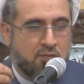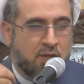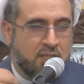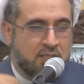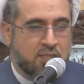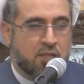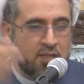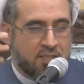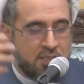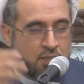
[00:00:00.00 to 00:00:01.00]
I
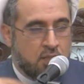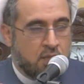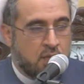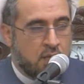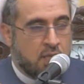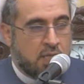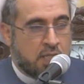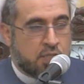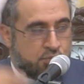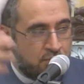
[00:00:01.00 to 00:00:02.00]
started
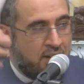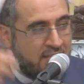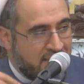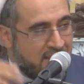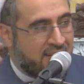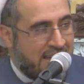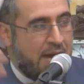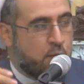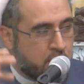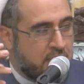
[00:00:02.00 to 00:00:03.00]
crying
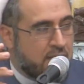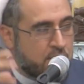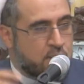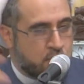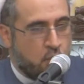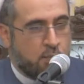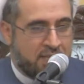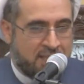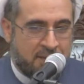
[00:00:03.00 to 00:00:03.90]
loudly and sobbing.